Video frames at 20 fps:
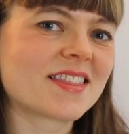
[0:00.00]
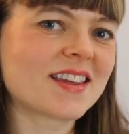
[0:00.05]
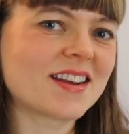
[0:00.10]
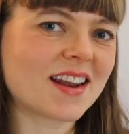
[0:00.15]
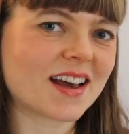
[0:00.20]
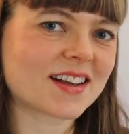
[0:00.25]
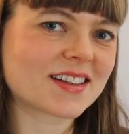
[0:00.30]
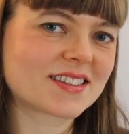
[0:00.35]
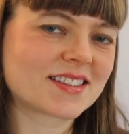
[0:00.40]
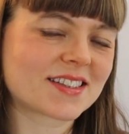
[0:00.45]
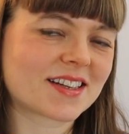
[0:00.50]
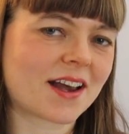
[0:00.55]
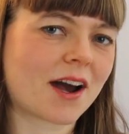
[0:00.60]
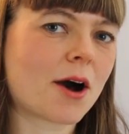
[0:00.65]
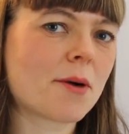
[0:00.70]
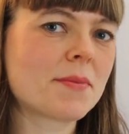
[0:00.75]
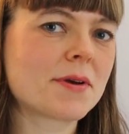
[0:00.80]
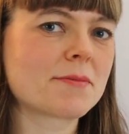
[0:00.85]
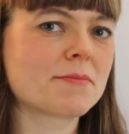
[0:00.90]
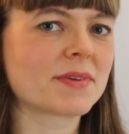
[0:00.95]
The next
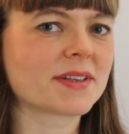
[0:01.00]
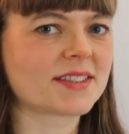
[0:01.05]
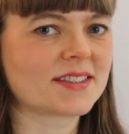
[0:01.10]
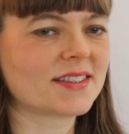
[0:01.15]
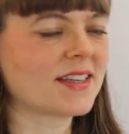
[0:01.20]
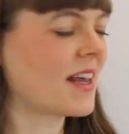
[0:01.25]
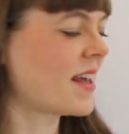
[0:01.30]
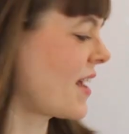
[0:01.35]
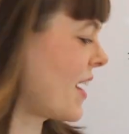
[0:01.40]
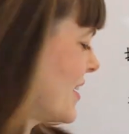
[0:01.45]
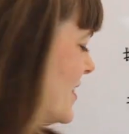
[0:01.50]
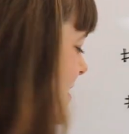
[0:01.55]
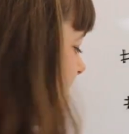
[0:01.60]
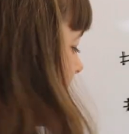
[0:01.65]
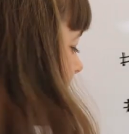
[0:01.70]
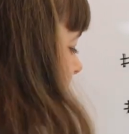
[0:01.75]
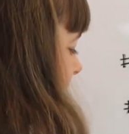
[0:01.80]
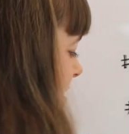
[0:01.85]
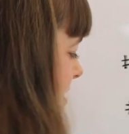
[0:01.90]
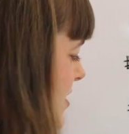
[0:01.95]
common mistake I
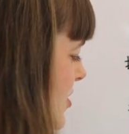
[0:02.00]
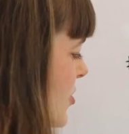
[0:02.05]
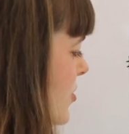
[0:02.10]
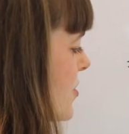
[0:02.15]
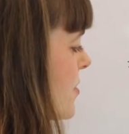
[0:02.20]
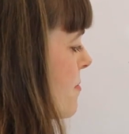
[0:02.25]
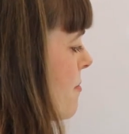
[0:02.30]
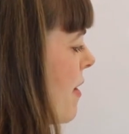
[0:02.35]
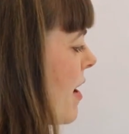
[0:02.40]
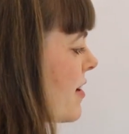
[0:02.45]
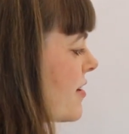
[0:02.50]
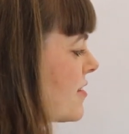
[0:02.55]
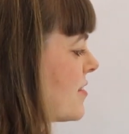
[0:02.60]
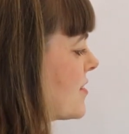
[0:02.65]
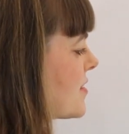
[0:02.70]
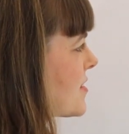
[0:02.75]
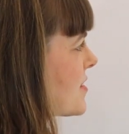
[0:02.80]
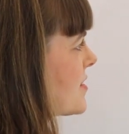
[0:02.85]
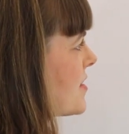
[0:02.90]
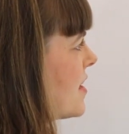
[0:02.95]
see in student
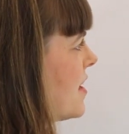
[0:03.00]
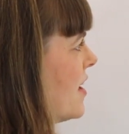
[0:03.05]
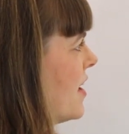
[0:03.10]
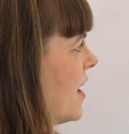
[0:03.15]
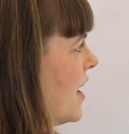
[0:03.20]
models